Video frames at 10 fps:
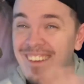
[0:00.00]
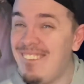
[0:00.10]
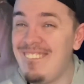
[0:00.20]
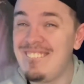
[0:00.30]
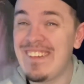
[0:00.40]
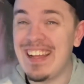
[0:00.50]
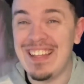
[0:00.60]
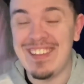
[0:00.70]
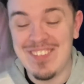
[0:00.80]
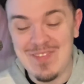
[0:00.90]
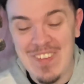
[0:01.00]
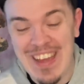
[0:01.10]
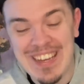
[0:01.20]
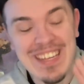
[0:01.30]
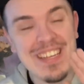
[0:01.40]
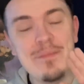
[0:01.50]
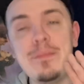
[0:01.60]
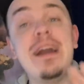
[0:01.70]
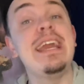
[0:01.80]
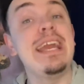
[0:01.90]
Oh my God, that was bad.
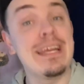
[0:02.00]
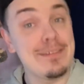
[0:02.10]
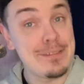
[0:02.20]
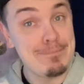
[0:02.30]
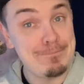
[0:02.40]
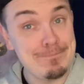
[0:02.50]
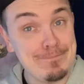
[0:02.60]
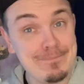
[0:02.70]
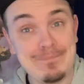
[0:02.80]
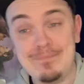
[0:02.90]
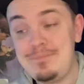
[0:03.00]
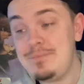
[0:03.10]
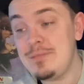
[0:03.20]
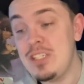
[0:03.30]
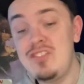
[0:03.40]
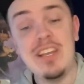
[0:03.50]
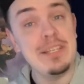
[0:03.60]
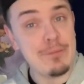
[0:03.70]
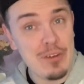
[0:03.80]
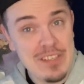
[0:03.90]
My aunt signed
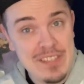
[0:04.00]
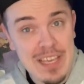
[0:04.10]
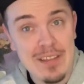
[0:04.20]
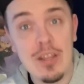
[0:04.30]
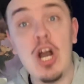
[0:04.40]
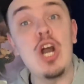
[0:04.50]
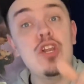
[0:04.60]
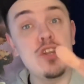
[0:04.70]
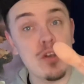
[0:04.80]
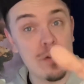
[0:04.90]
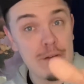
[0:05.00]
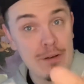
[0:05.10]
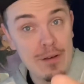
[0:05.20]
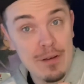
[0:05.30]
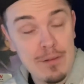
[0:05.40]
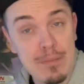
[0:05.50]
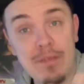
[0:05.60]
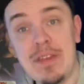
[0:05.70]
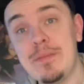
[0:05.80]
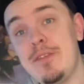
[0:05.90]
up for ACN under my
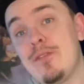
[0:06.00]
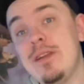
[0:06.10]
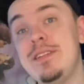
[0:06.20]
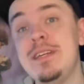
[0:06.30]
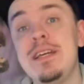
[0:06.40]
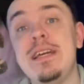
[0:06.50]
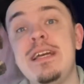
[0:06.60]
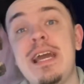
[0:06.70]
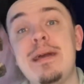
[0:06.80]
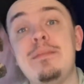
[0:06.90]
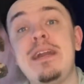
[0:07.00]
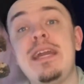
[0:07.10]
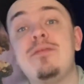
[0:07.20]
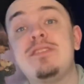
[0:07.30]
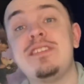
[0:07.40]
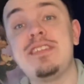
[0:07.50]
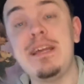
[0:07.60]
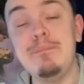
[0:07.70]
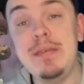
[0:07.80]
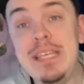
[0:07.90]
family friend, and my aunt wants to
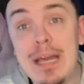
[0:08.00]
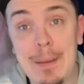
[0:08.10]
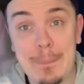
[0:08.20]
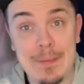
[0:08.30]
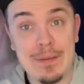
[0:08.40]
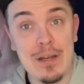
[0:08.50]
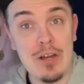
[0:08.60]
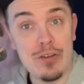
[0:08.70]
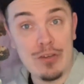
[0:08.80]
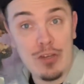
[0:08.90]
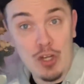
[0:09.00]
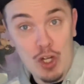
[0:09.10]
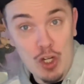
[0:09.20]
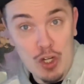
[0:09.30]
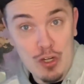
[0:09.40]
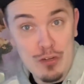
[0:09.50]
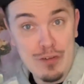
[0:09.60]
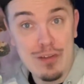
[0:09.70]
sign me up under her